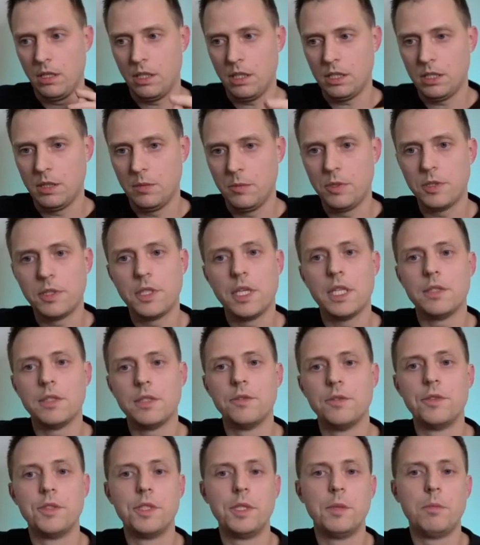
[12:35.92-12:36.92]
Customer
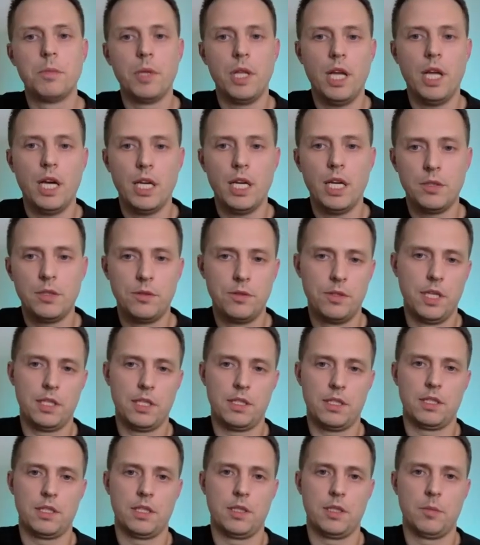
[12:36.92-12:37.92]
can reply to
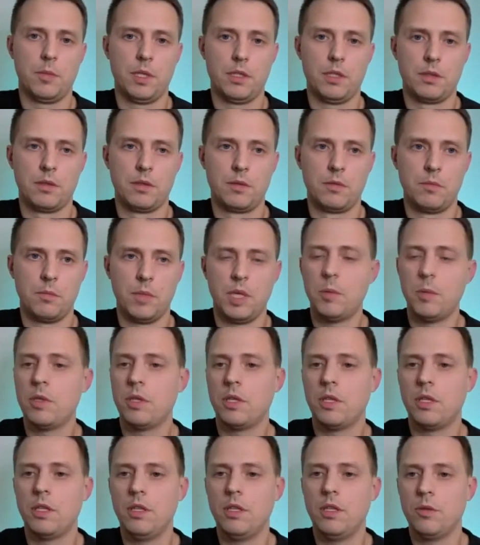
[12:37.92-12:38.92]
that SMS. Maybe
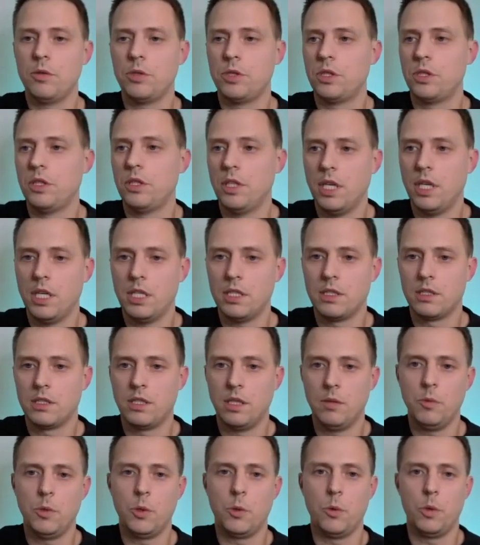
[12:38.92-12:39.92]
he or she has
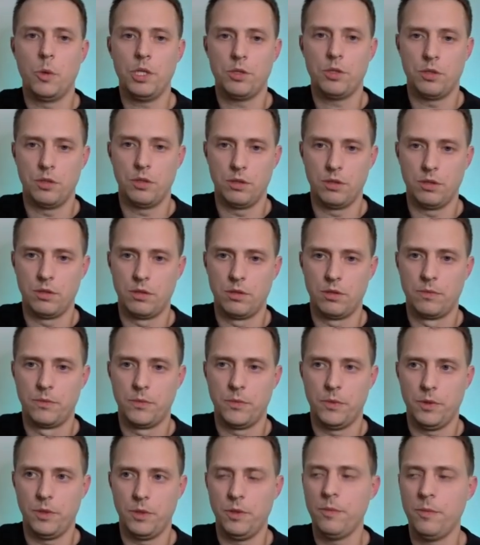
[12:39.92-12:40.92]
some questions,
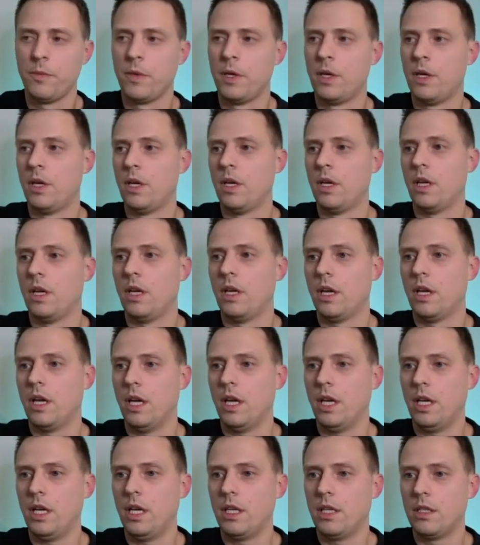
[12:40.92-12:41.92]
you know,
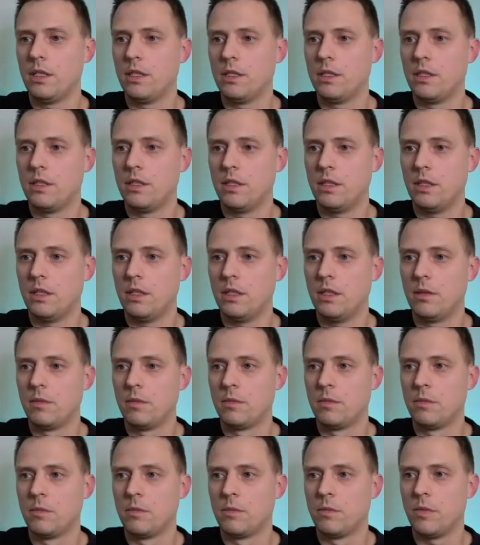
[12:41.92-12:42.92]
and
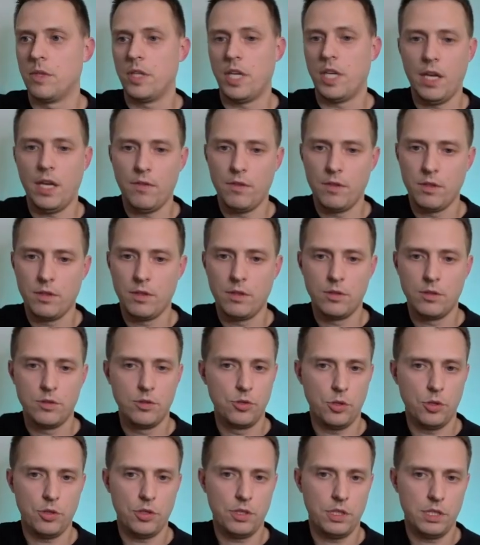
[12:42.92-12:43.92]
having
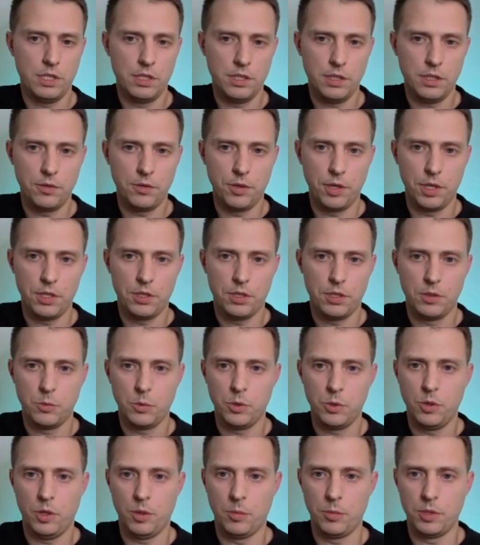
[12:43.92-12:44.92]
Georges integration
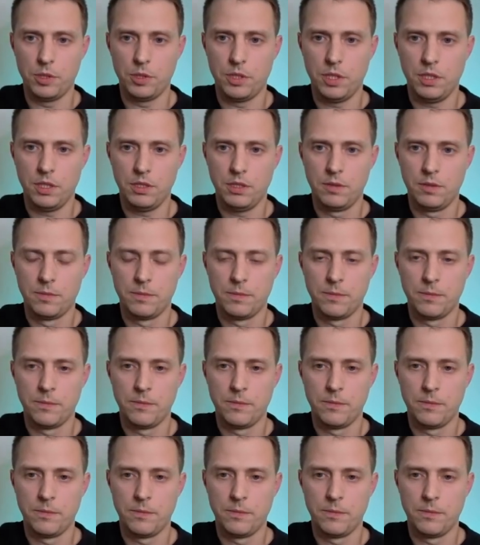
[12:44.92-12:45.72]
with Omnisend,